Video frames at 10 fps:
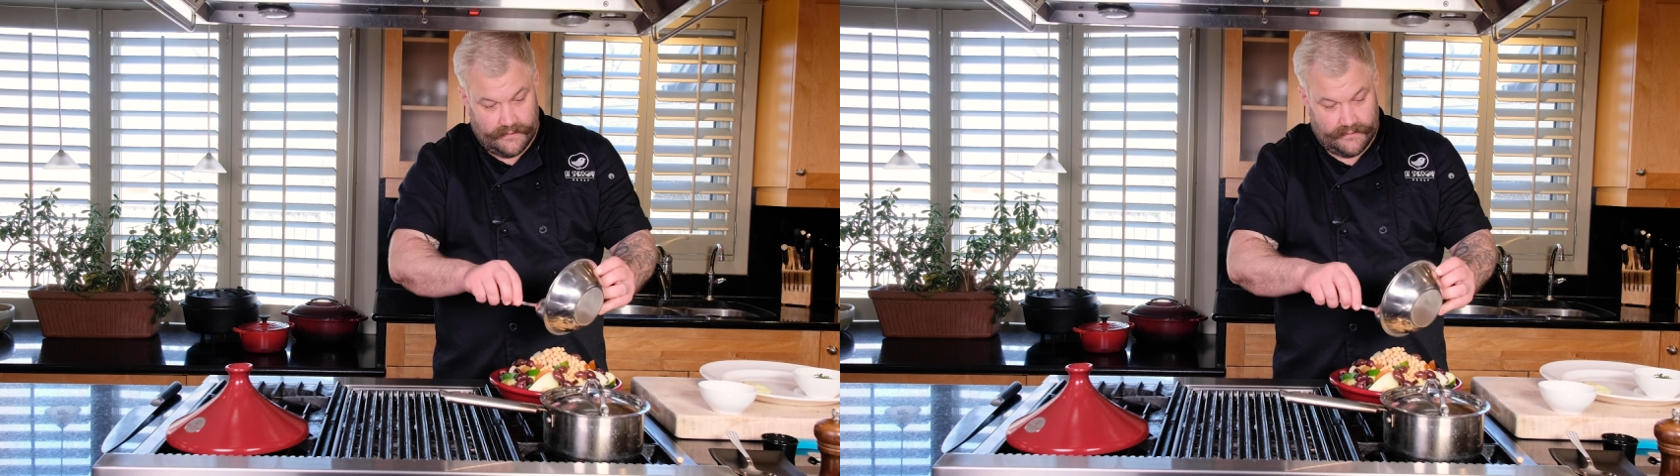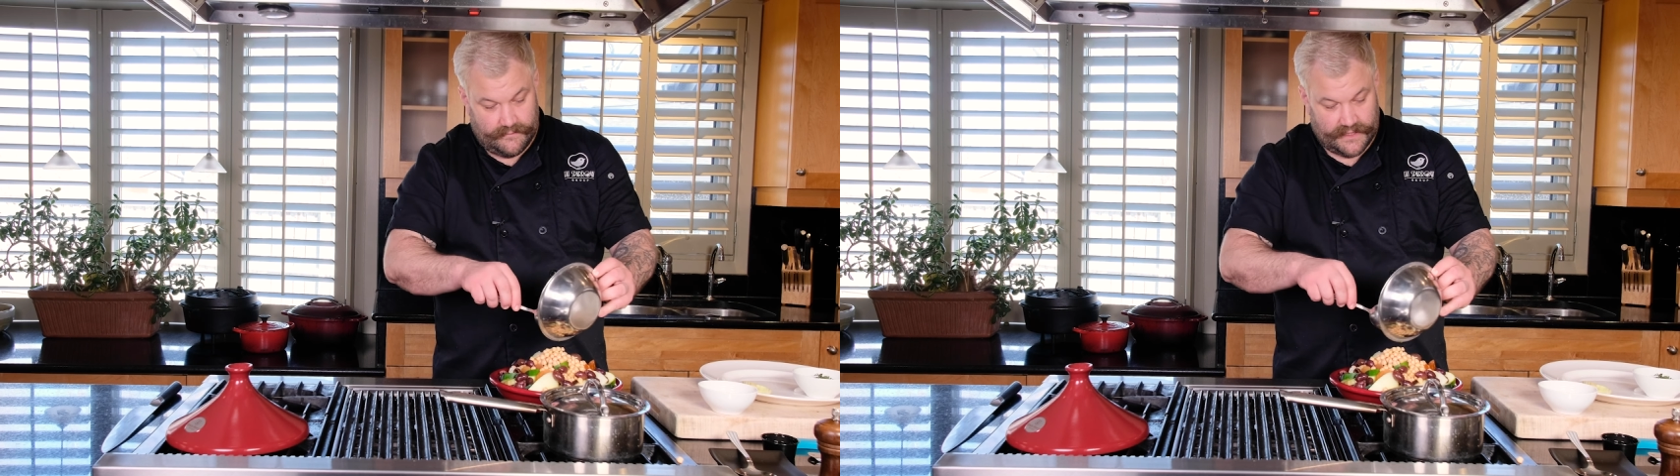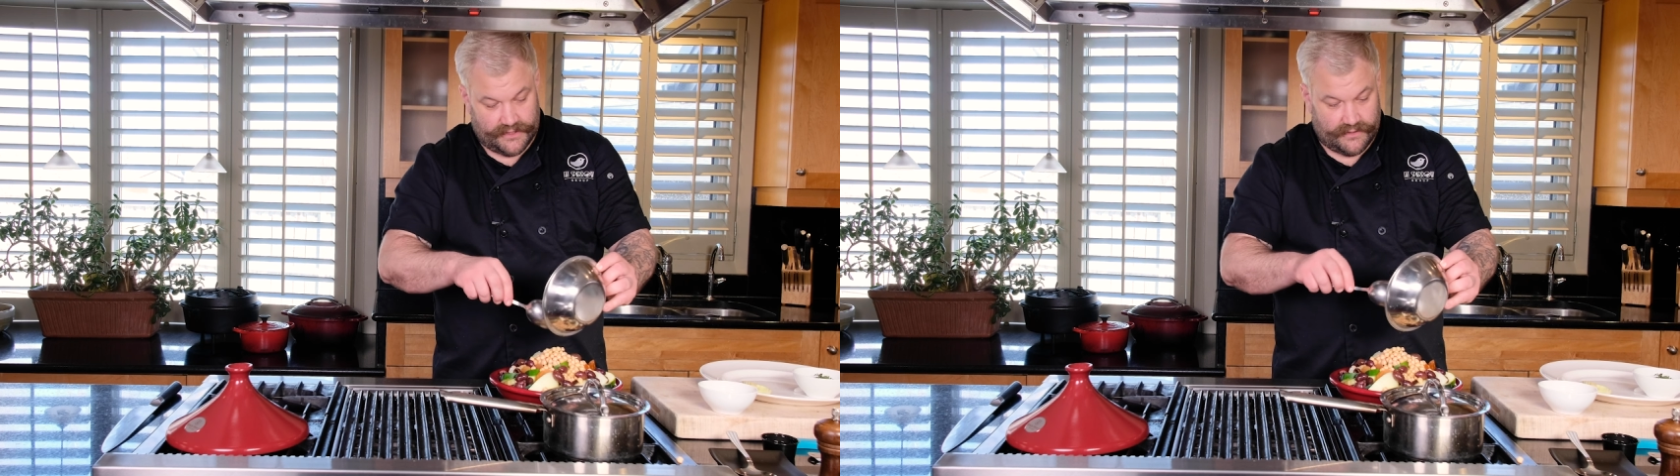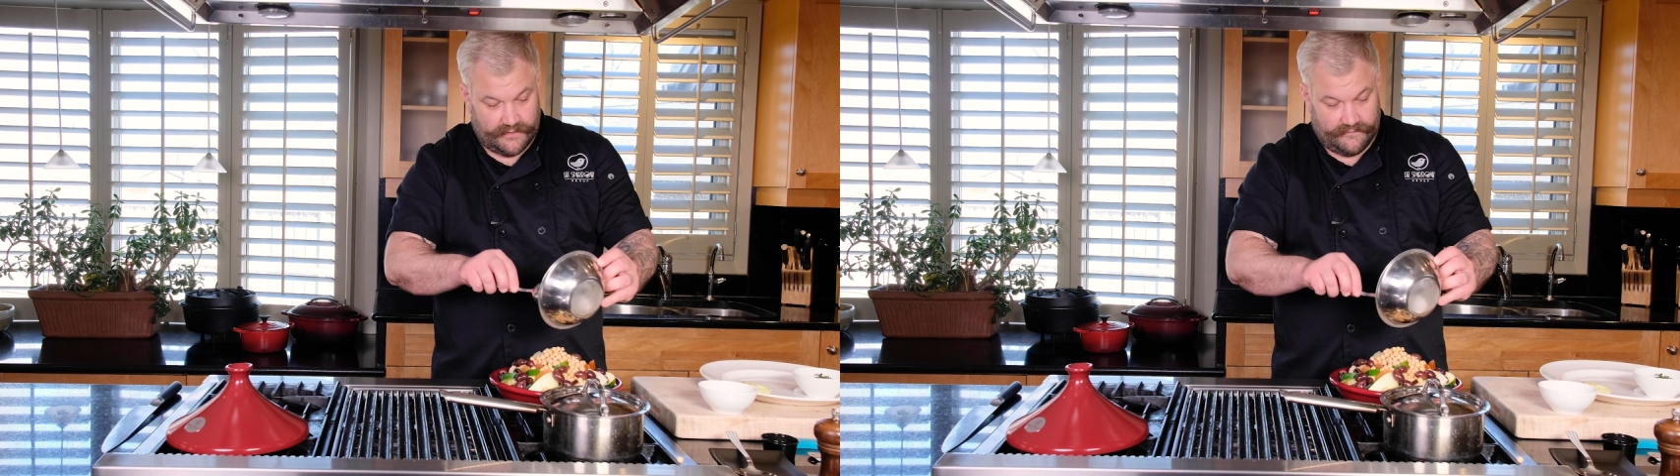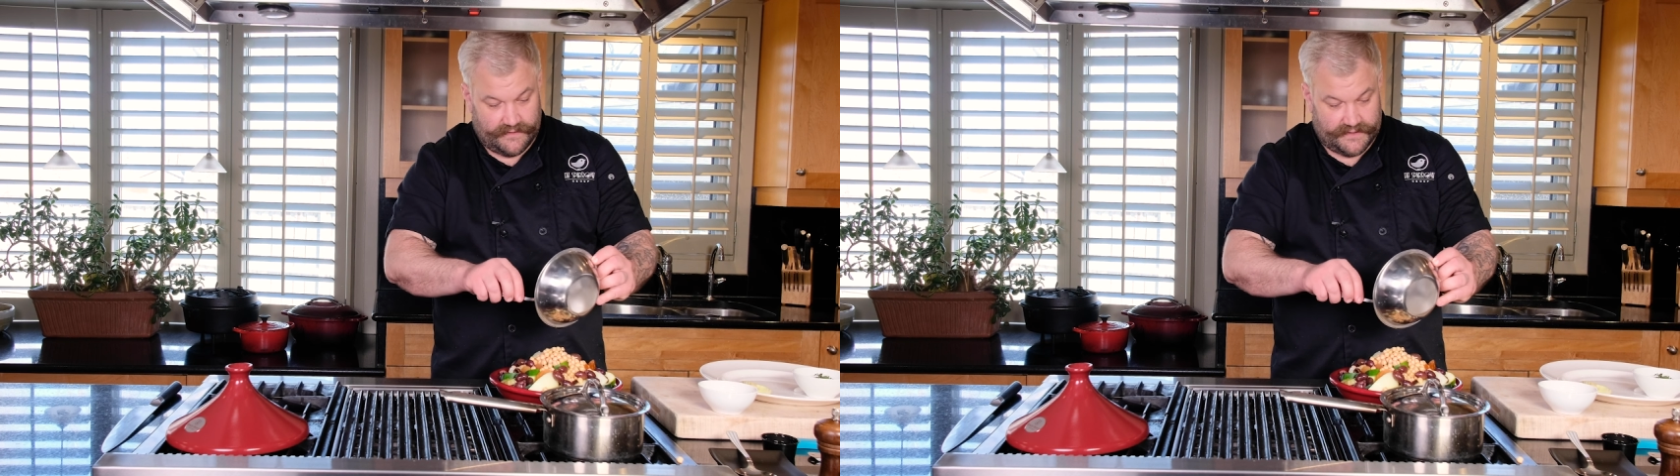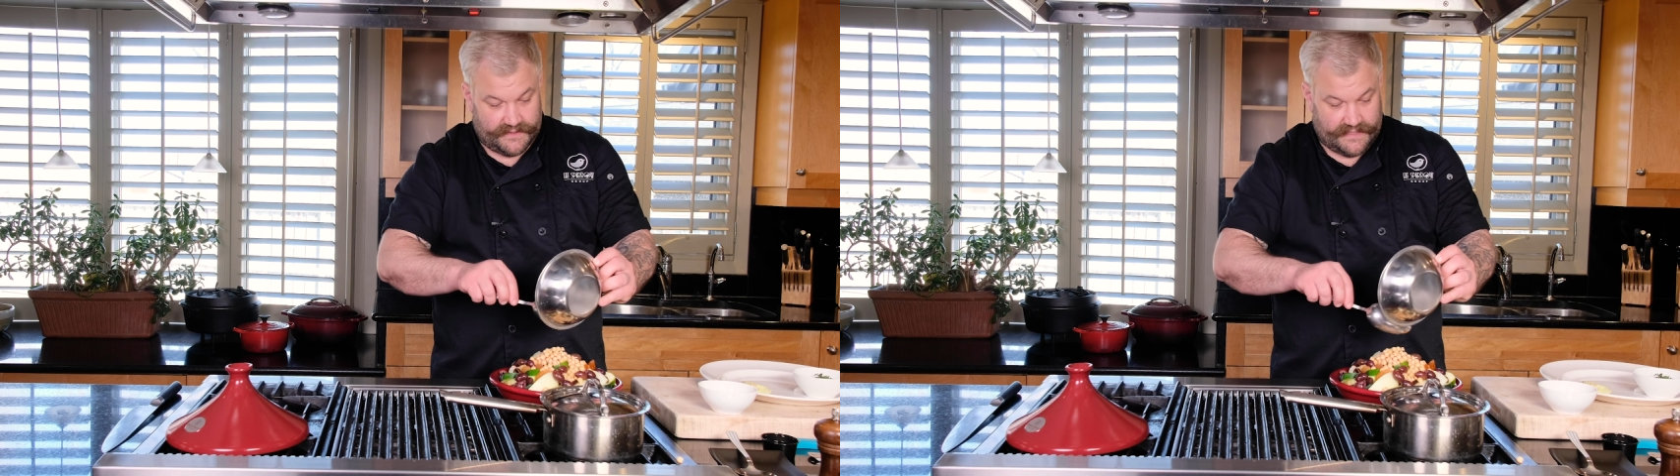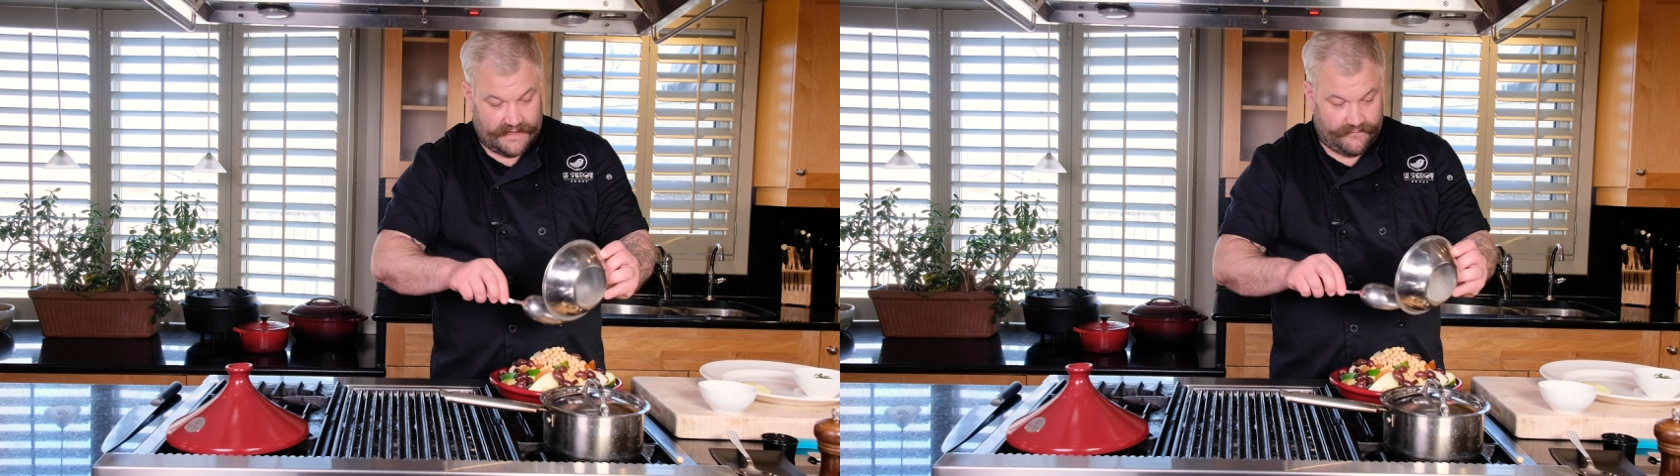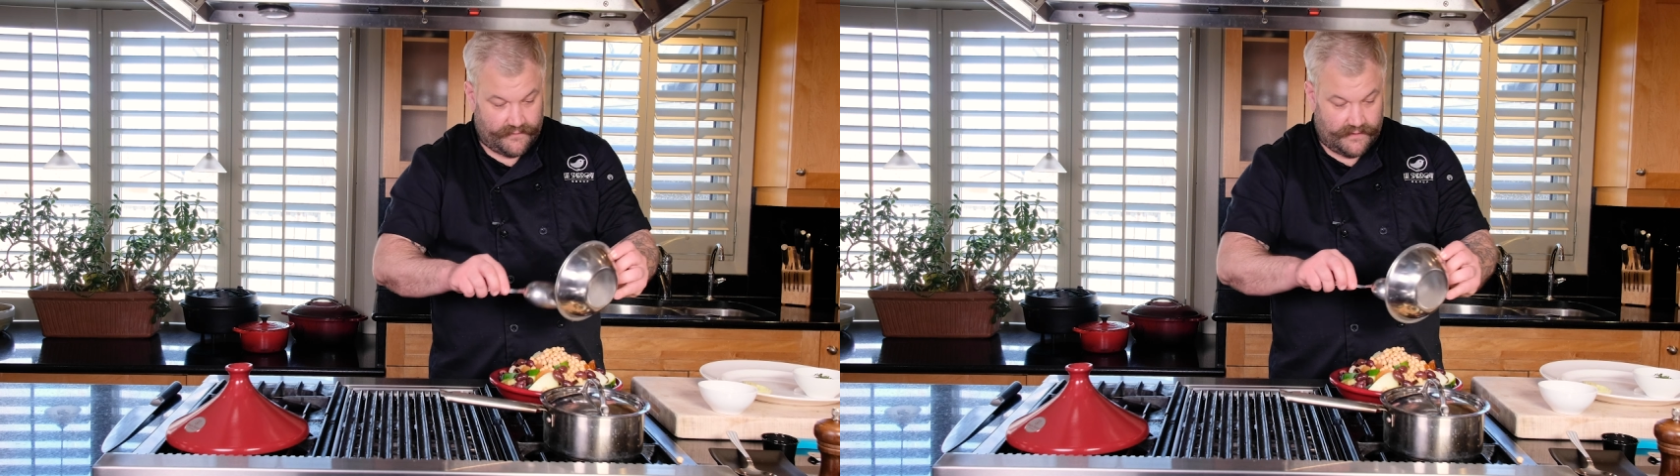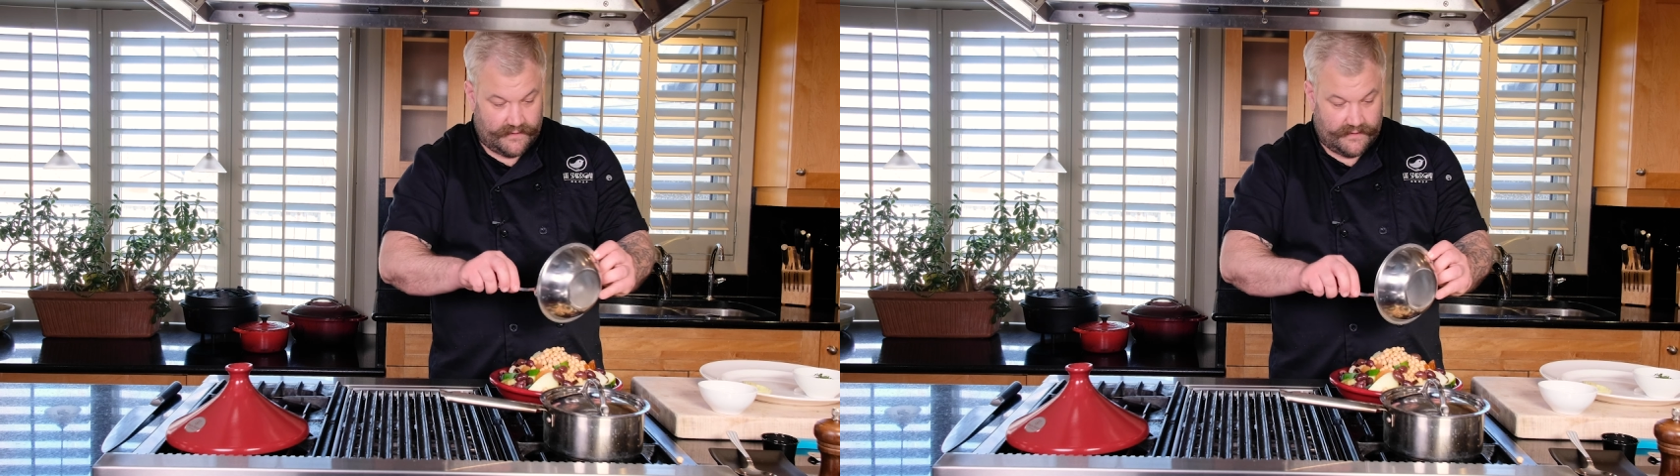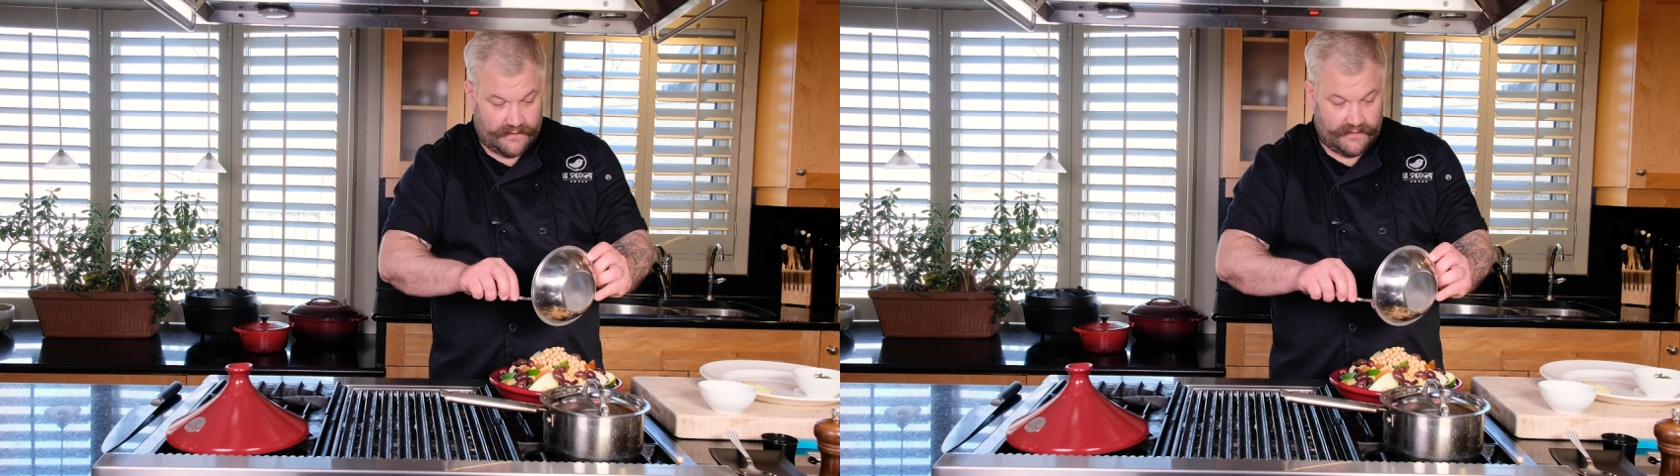The mixture of this
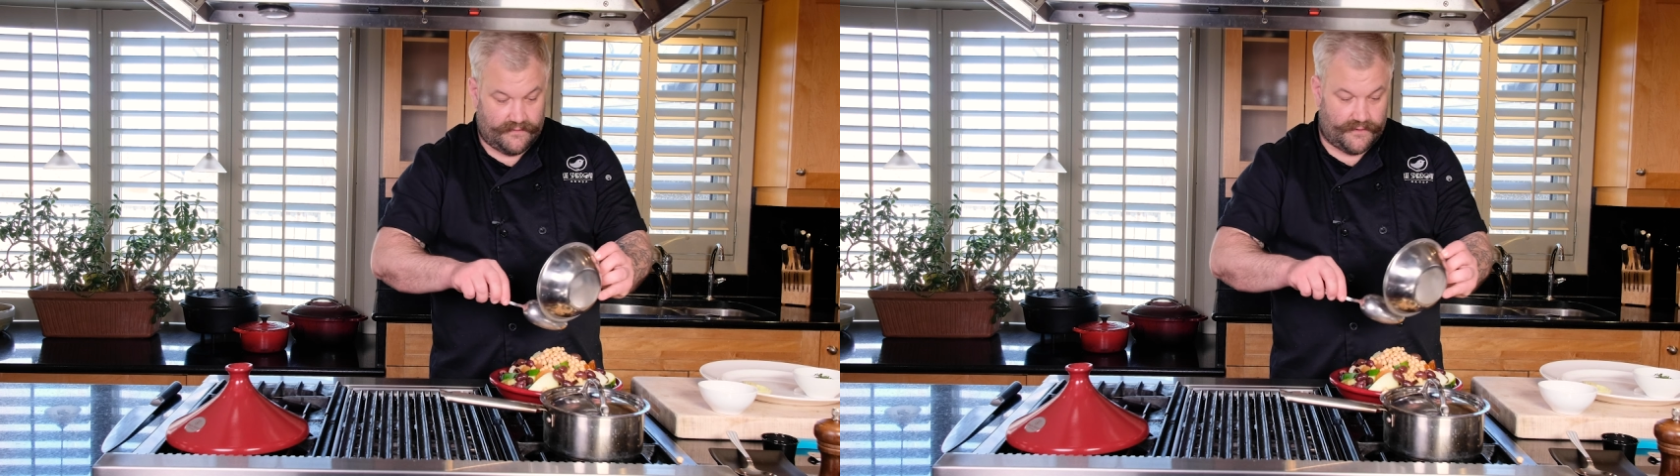saffron,